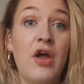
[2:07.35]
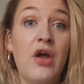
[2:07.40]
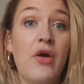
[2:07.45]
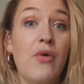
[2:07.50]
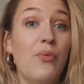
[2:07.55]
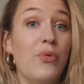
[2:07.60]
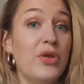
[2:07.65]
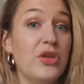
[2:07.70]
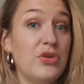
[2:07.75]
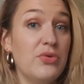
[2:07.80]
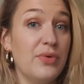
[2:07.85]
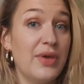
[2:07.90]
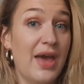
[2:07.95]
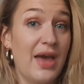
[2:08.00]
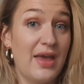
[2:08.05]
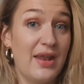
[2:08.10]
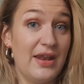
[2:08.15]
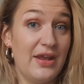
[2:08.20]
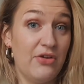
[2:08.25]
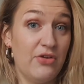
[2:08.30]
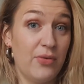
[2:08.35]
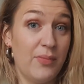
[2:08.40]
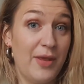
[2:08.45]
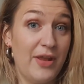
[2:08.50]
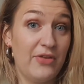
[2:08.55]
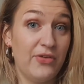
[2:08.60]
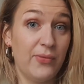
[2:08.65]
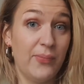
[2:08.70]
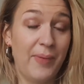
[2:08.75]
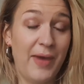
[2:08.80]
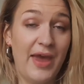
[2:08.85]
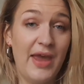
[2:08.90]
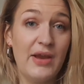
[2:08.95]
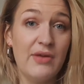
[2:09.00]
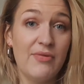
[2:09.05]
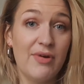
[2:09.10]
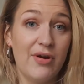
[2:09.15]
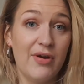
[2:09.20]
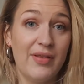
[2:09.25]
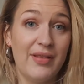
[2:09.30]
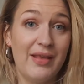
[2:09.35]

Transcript: will you get an incremental pay rise